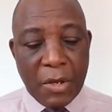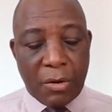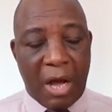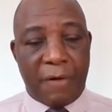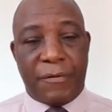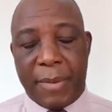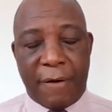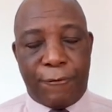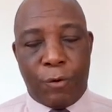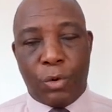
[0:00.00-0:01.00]
We have
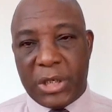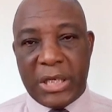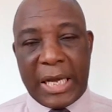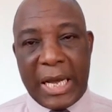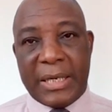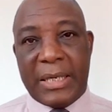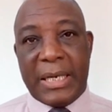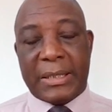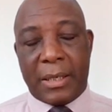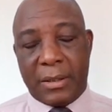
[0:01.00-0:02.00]
about 14
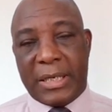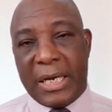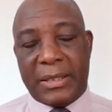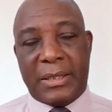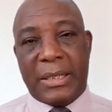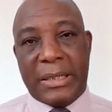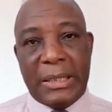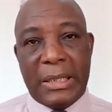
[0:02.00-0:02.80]
candidates contesting